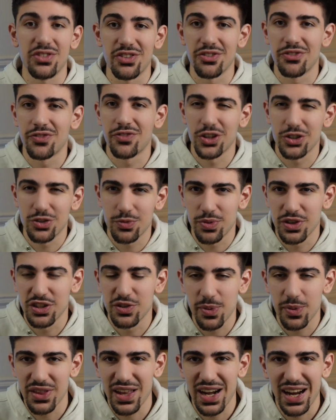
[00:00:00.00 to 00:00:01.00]
The first
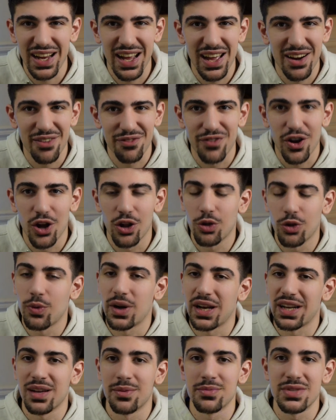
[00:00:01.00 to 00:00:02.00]
principle that I kind of follow
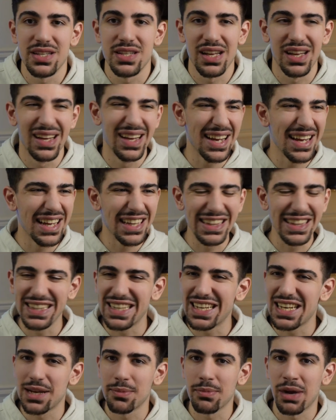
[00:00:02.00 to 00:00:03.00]
when it comes to
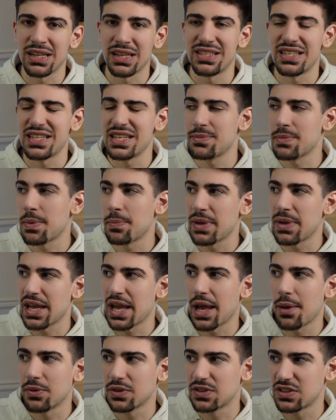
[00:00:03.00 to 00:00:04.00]
leading my team and
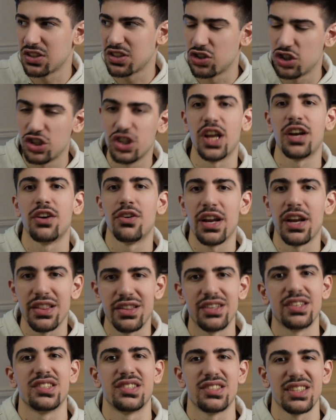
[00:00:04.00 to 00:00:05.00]
being able to generate
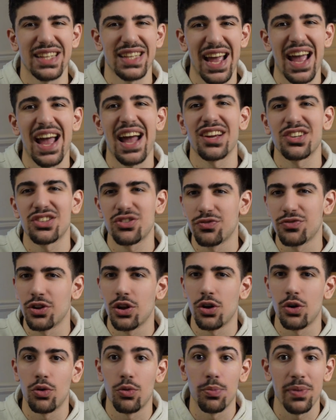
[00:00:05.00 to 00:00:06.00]
this cash
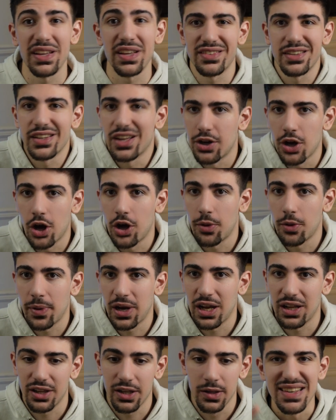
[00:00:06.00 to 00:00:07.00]
flow basically on
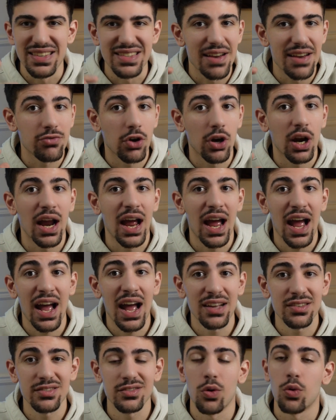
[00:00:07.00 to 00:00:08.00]
autopilot is never
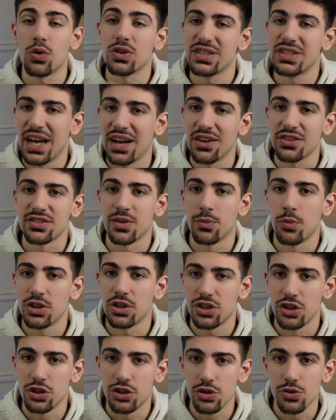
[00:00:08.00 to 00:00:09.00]
ask or tell someone
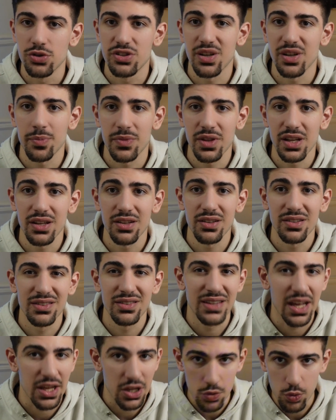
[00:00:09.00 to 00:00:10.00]
to do something
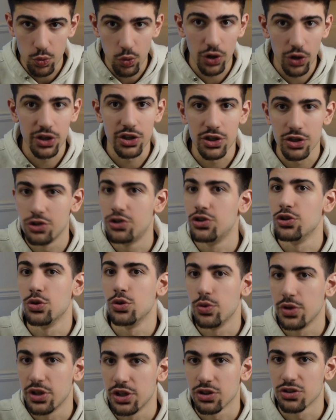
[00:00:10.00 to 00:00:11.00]
that you wouldn't
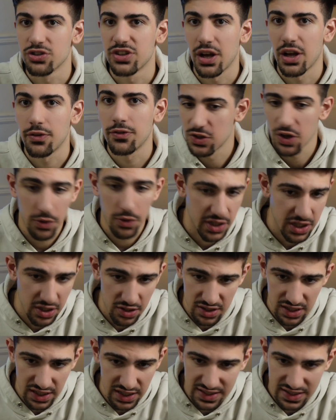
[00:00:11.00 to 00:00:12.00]
do yourself. So
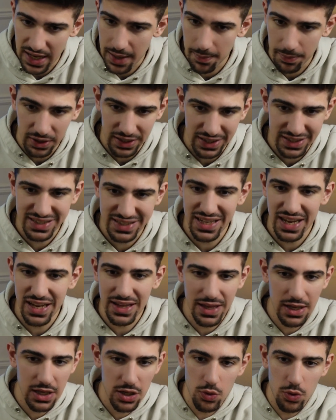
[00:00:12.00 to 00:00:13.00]
here's an example. Let's say
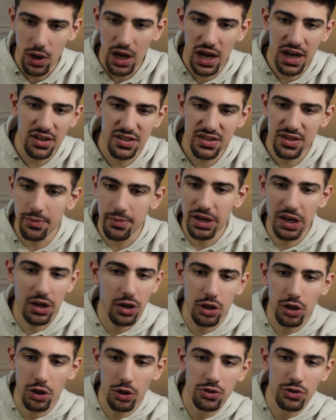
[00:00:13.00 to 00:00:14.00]
that you hire somebody
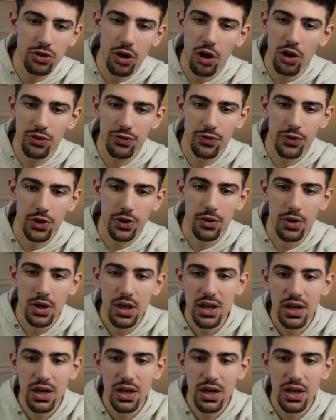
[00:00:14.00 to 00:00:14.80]
to close calls for you.